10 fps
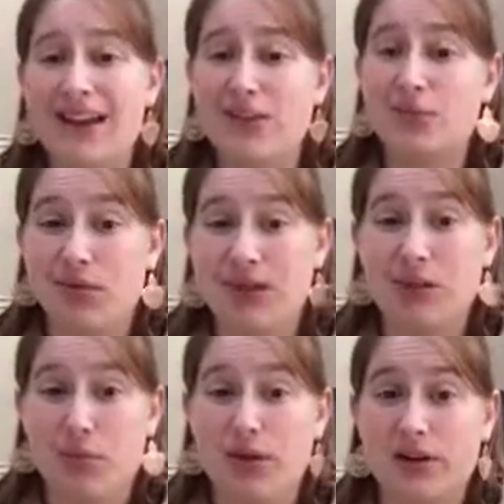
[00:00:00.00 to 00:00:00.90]
It's really
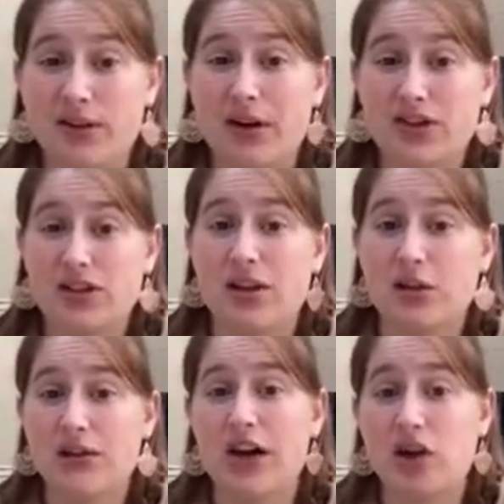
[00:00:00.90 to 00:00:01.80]
important to make sure that
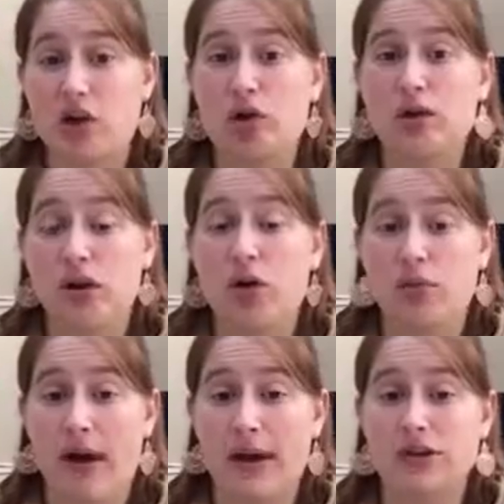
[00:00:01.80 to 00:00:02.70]
we've got a good low
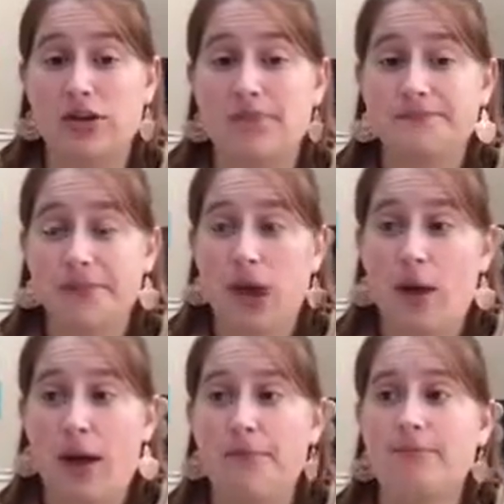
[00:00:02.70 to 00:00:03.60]
range.
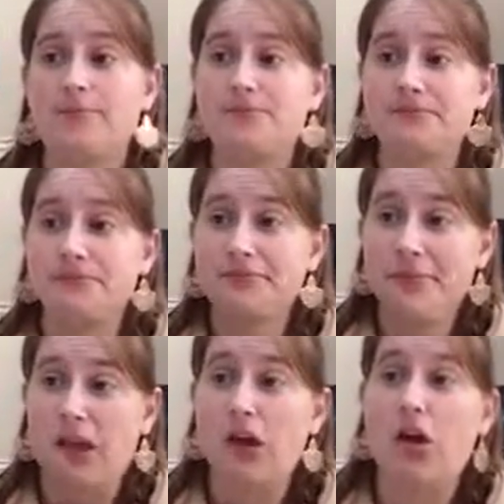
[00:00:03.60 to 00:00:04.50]
Okay,
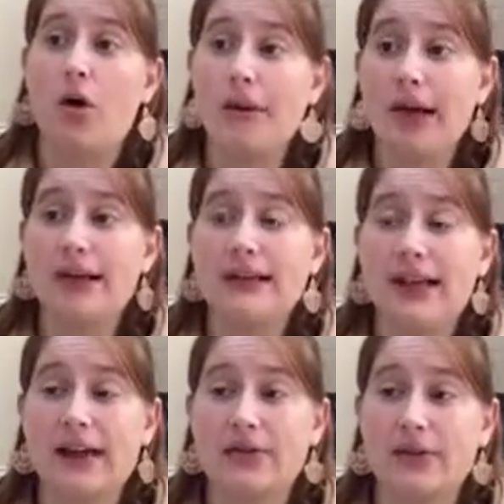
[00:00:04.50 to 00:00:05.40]
going on to
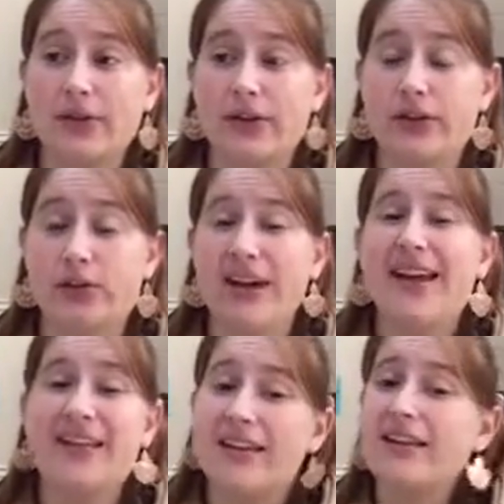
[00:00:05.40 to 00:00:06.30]
line 52,
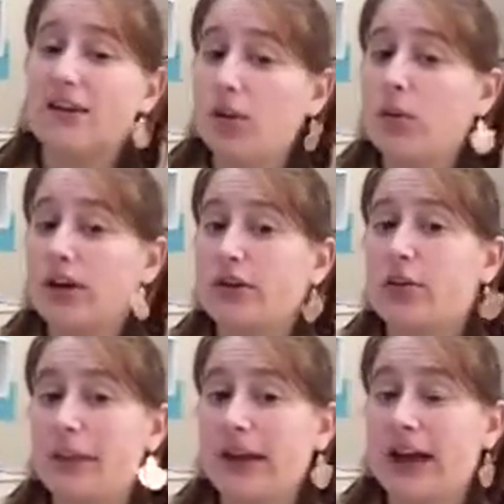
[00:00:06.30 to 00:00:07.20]
this still works with B